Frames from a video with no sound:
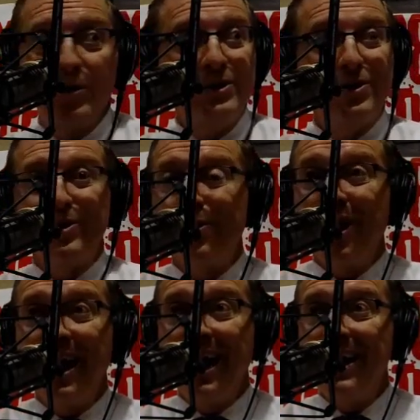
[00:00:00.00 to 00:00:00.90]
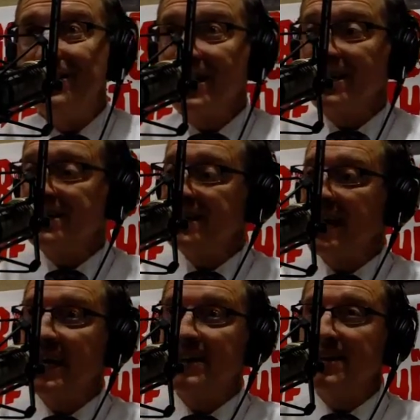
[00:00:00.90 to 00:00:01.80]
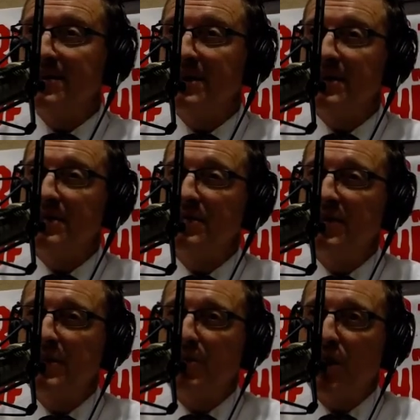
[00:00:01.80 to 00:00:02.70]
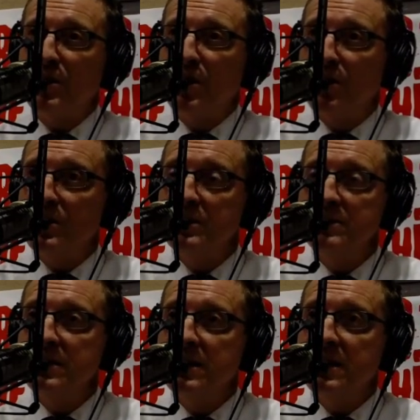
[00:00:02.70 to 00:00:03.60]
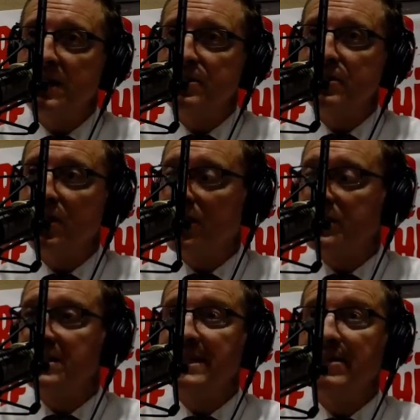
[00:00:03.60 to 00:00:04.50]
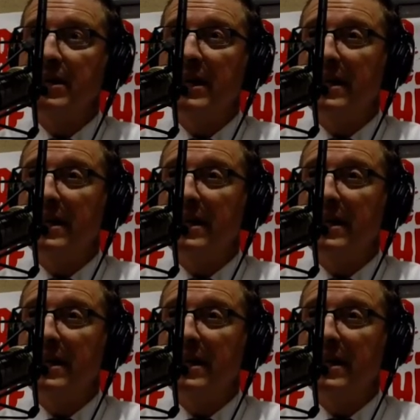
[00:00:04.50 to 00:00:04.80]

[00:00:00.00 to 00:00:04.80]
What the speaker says: or in your garage and scan the VIN barcode on your car to see,